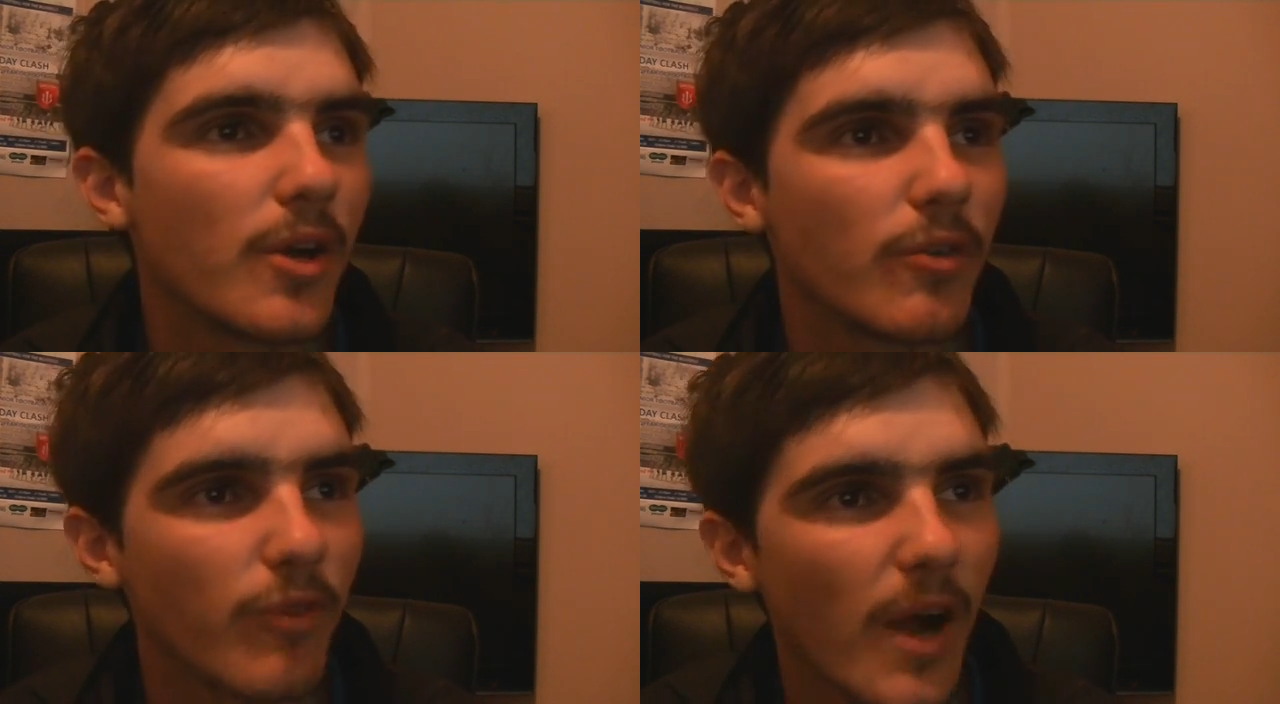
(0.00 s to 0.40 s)

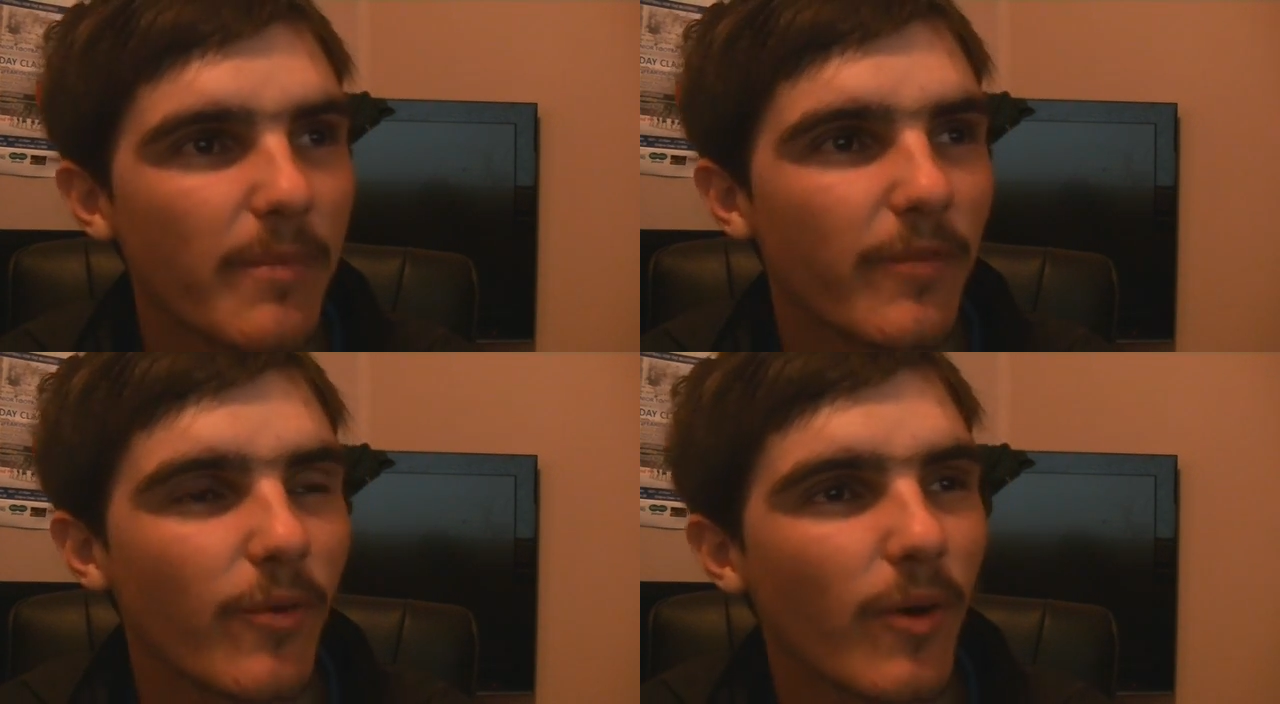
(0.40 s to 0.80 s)
Right
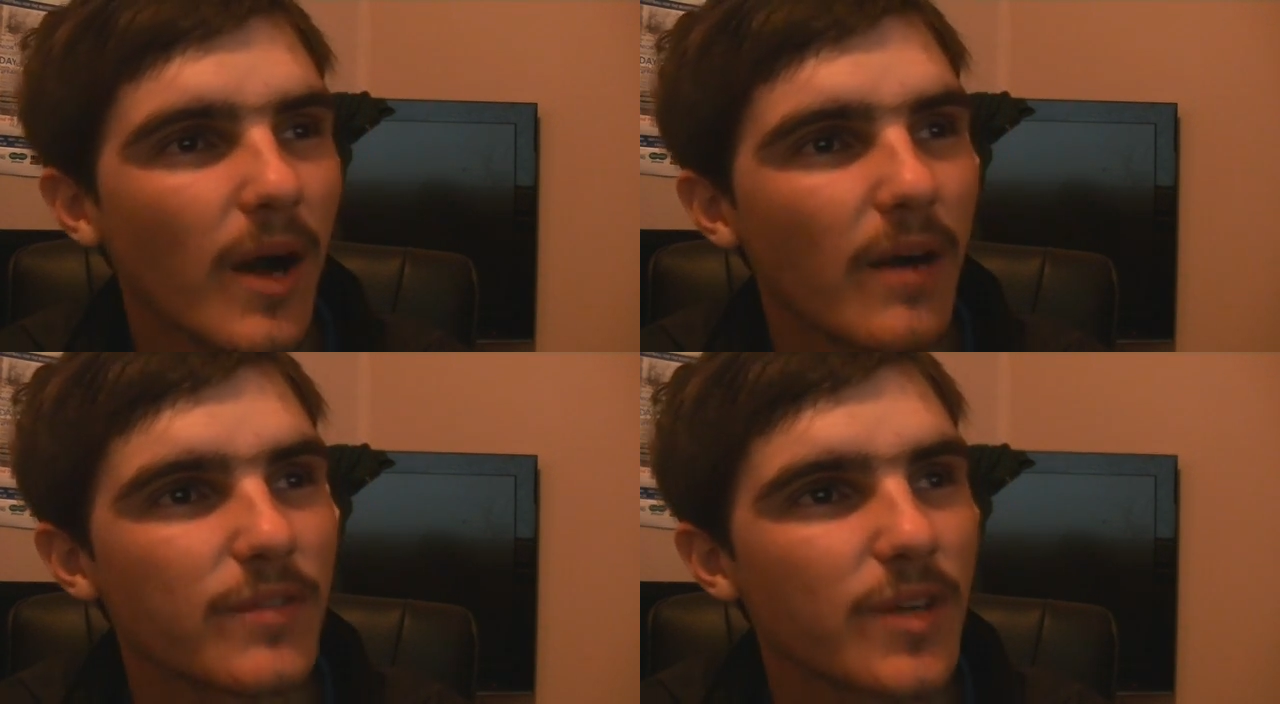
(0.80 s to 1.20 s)
before
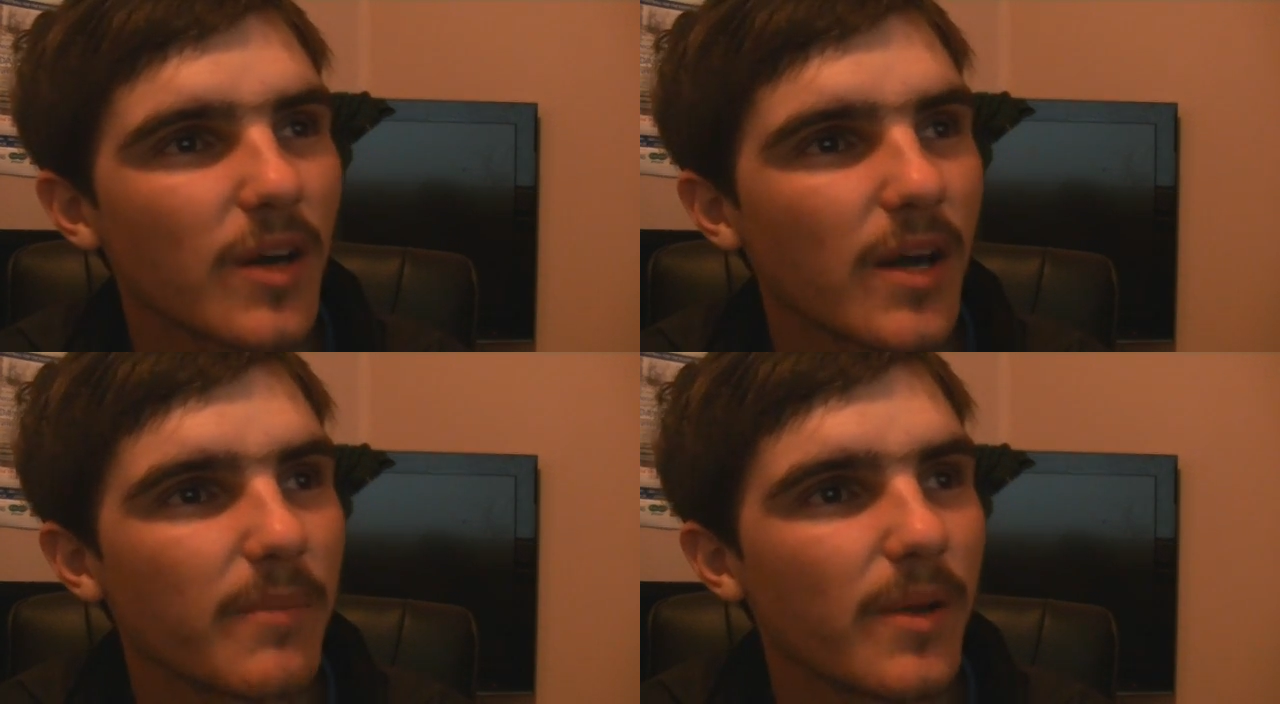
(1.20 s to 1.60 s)

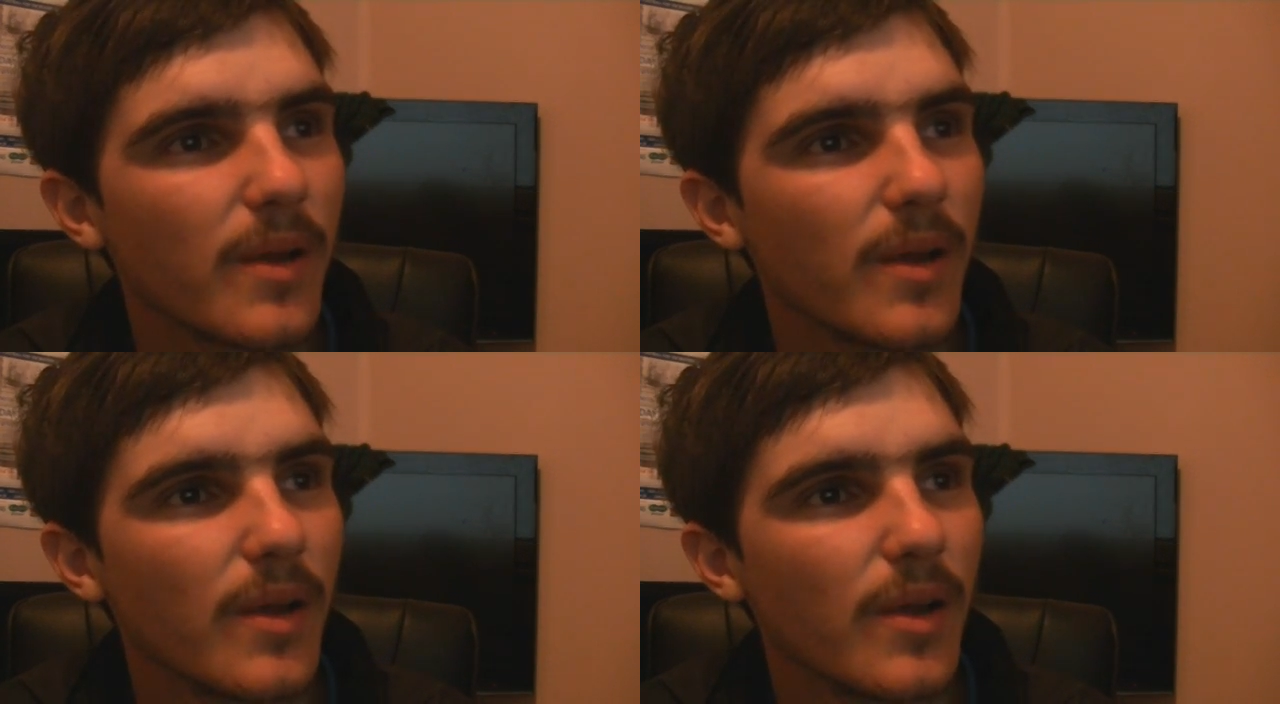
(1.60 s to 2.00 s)
half-time,
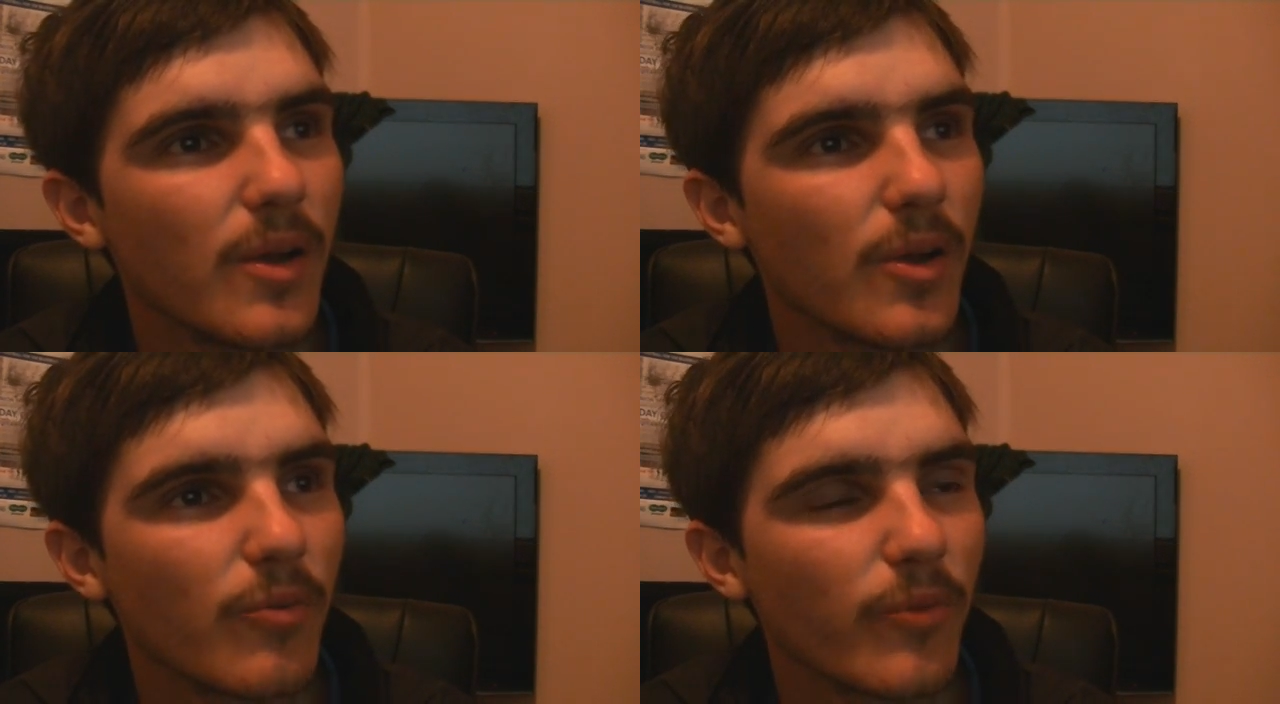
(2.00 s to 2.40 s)

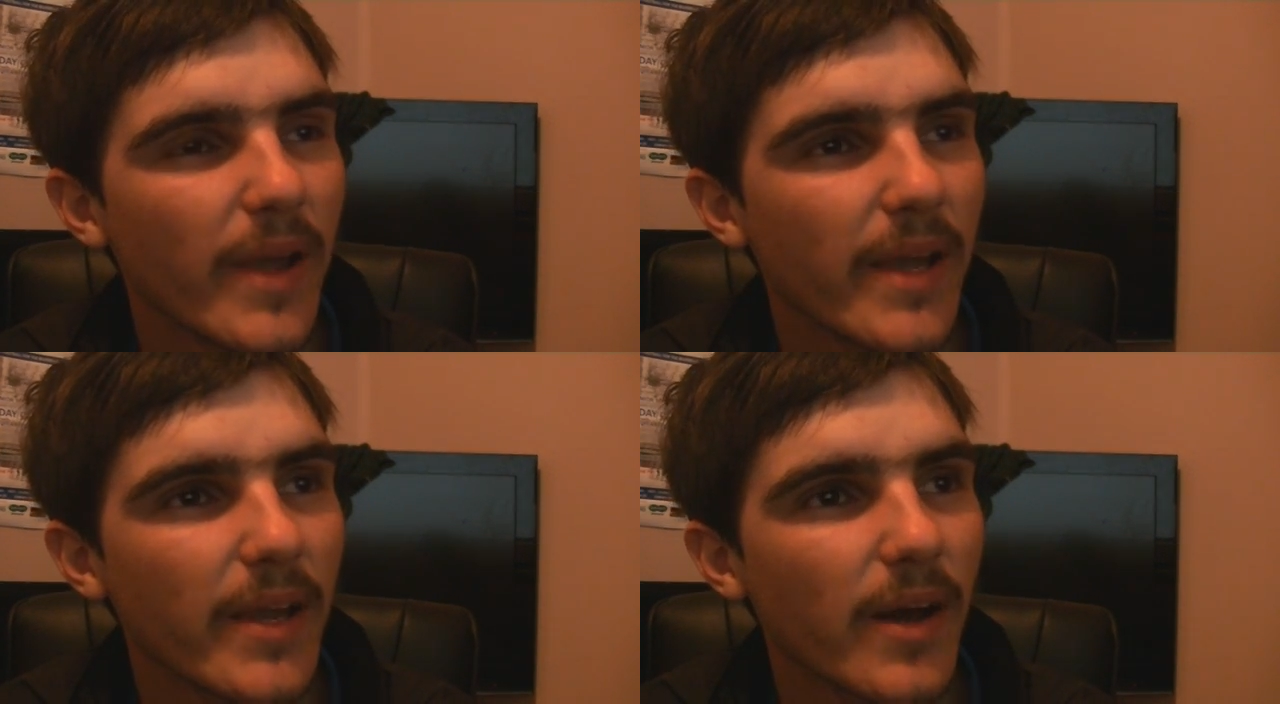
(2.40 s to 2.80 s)

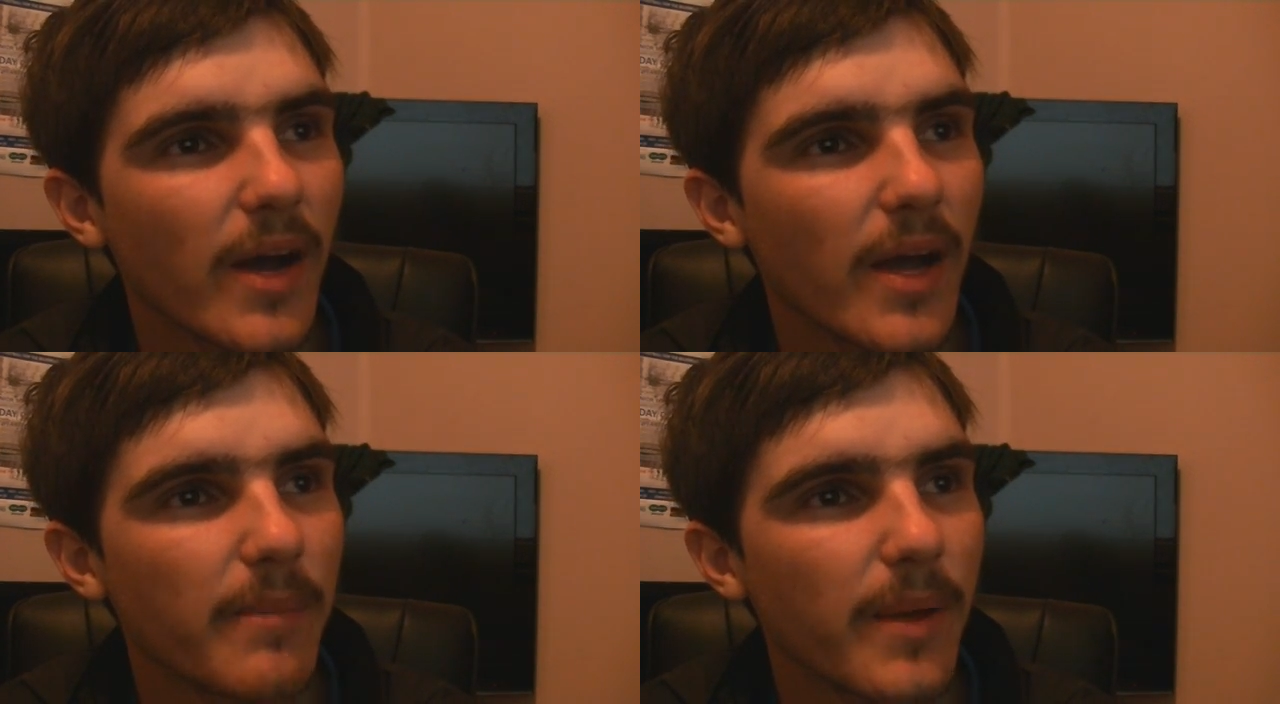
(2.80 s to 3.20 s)
Ranganai